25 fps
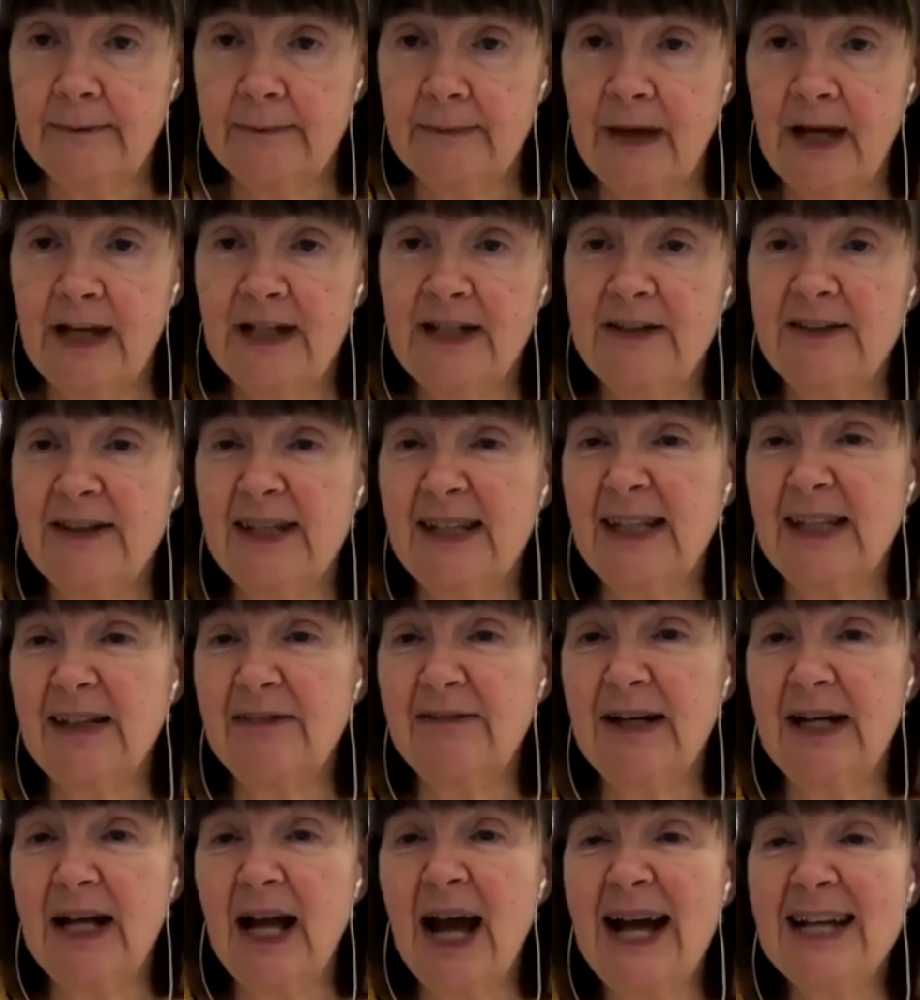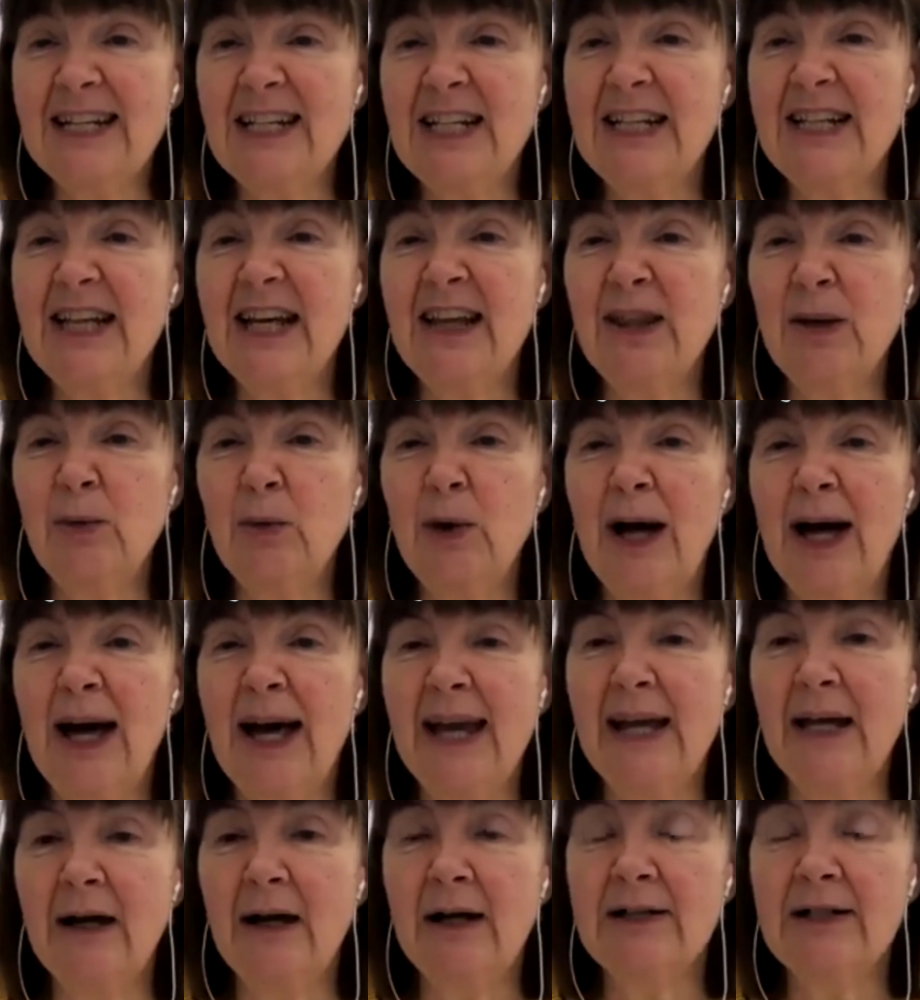I don't think it really. Actually, the other
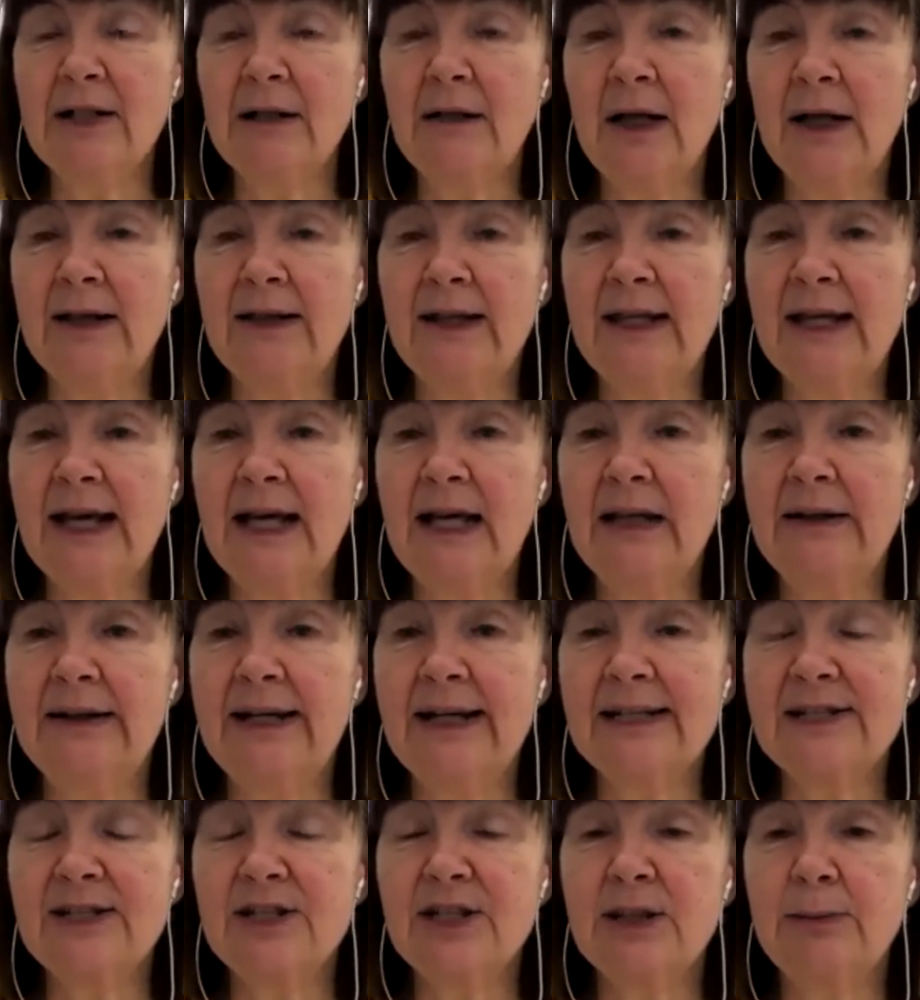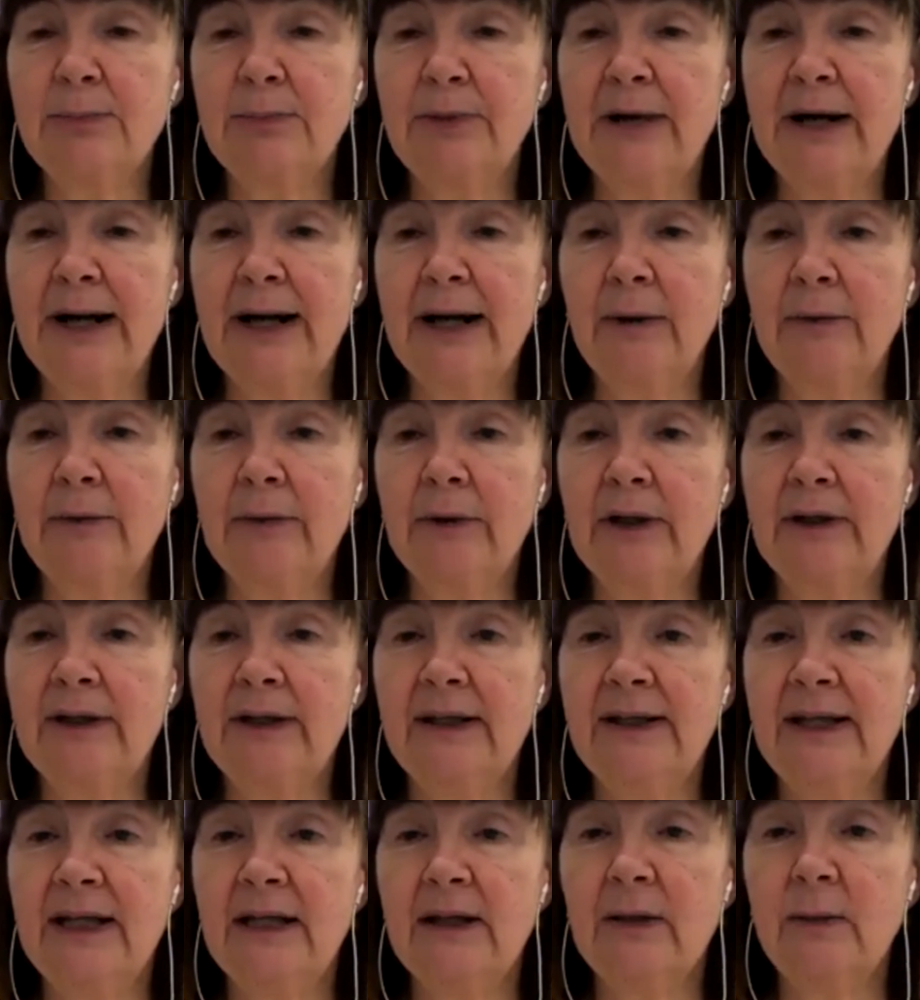way. I don't like the yellow next to the brown. I
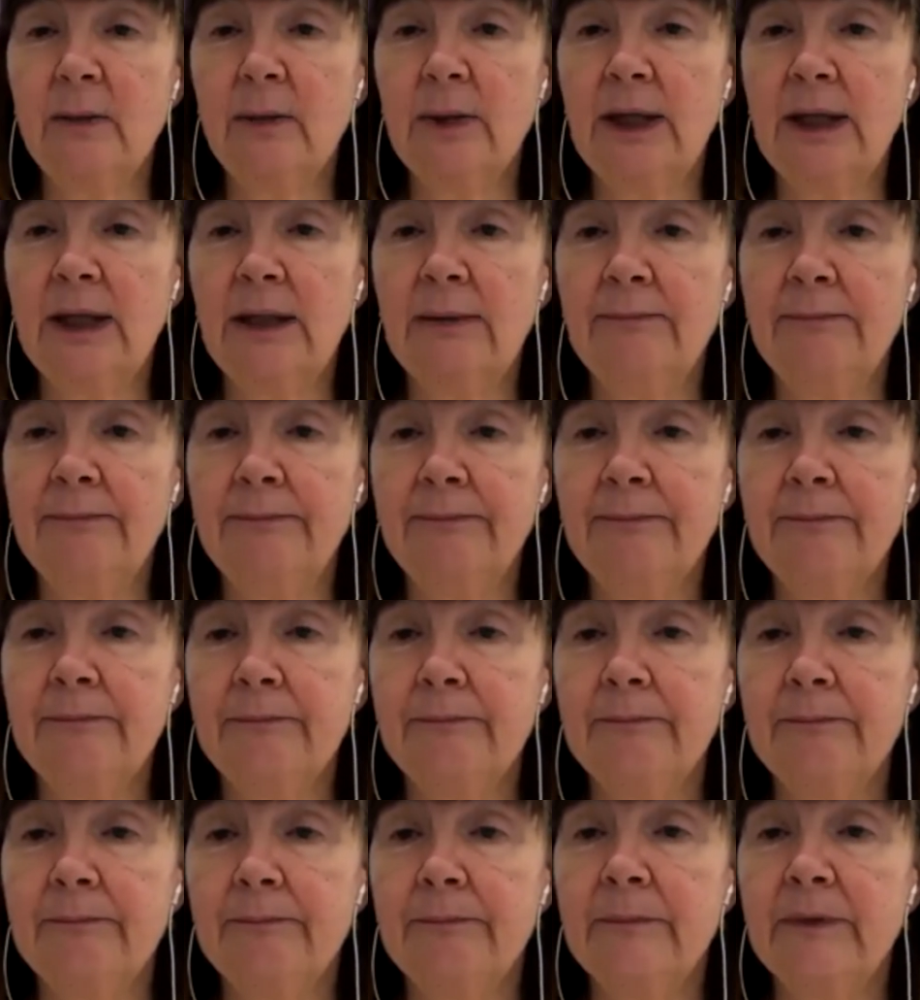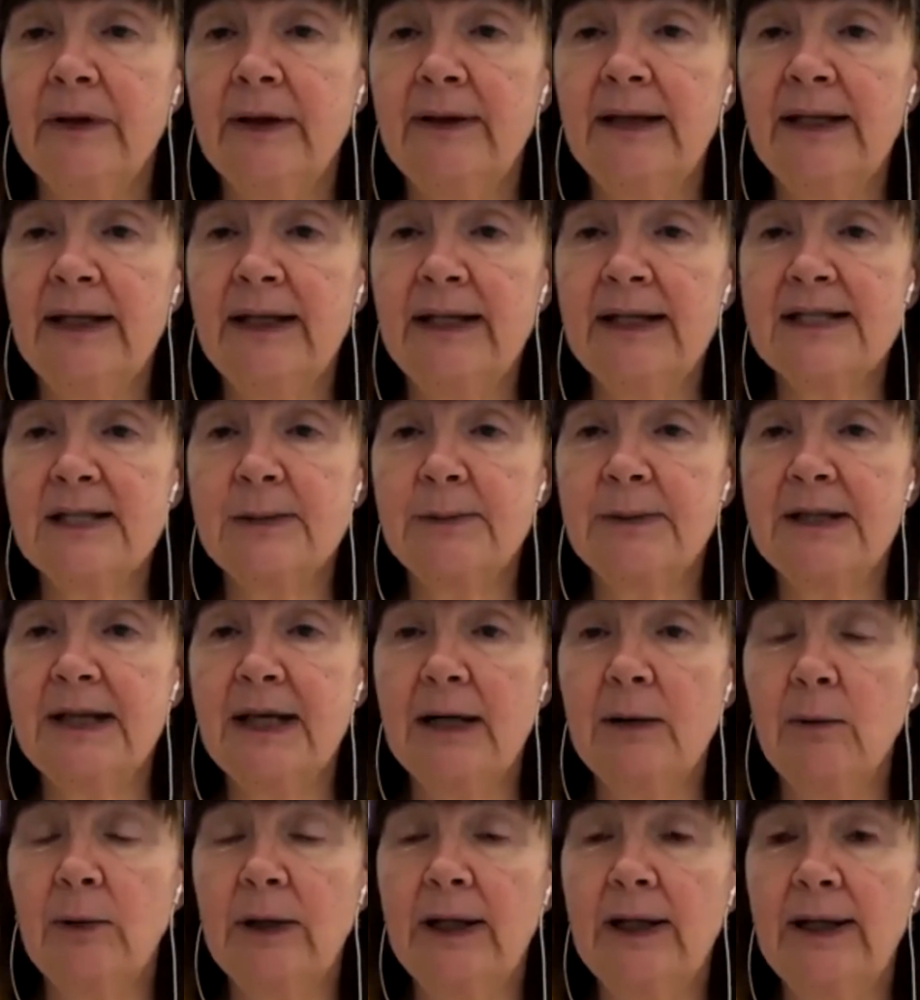think the other way. I think it has to be
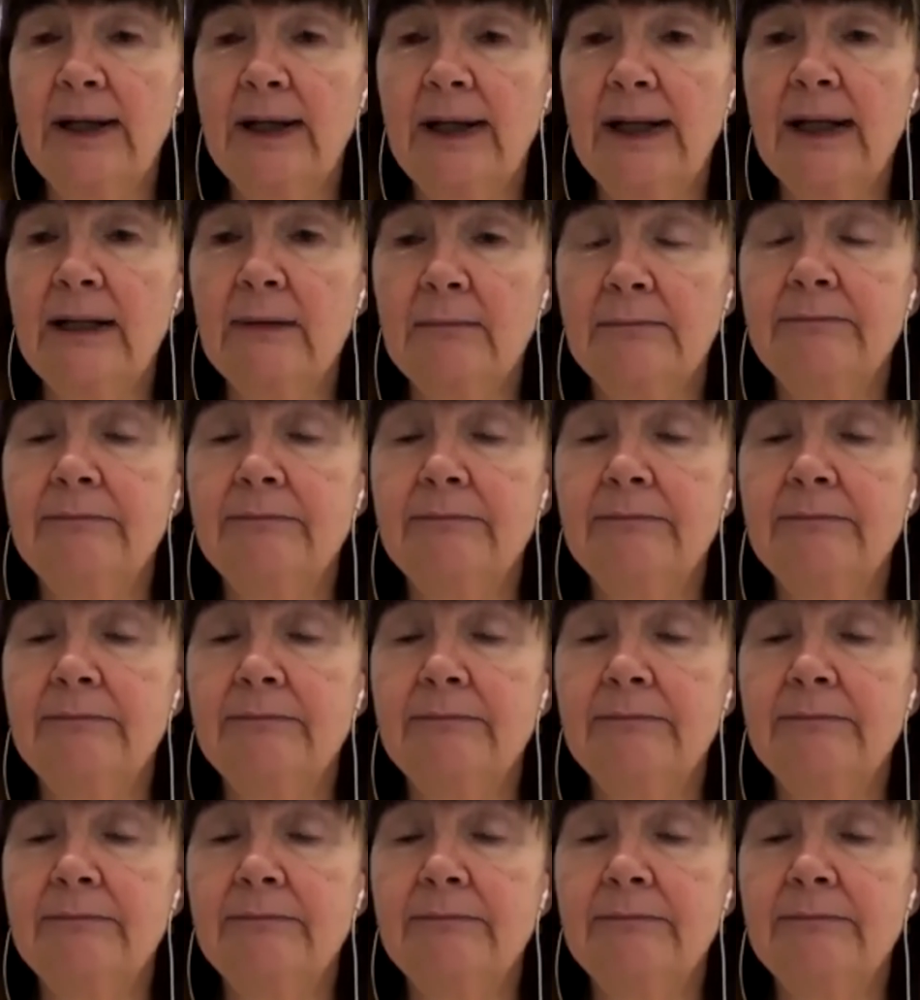that way. Yeah.